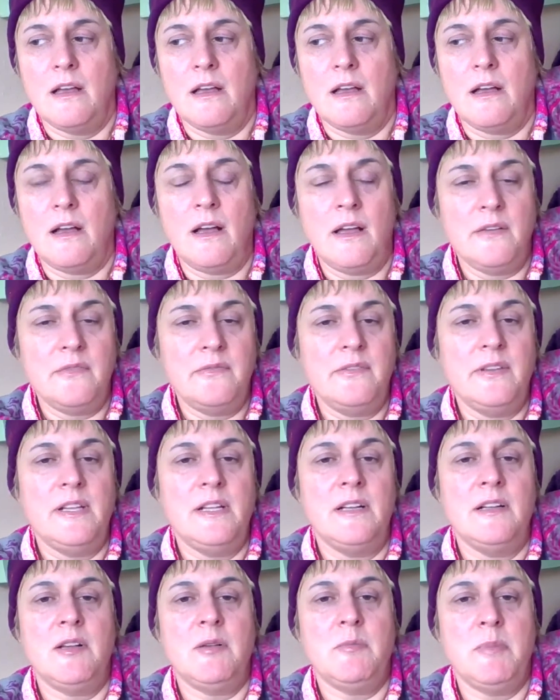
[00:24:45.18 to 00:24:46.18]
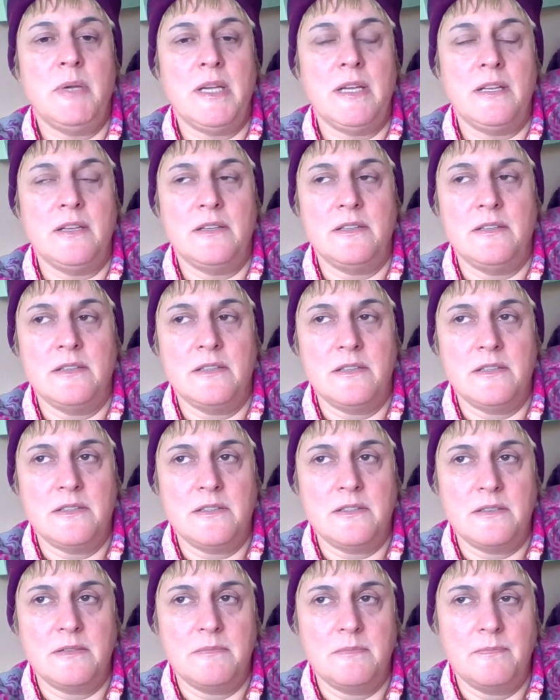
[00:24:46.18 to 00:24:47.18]
I feel
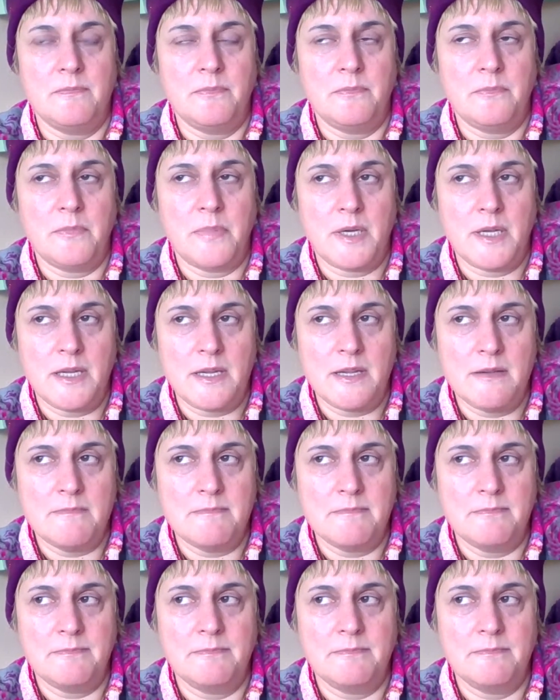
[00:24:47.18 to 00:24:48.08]
abandoned by him.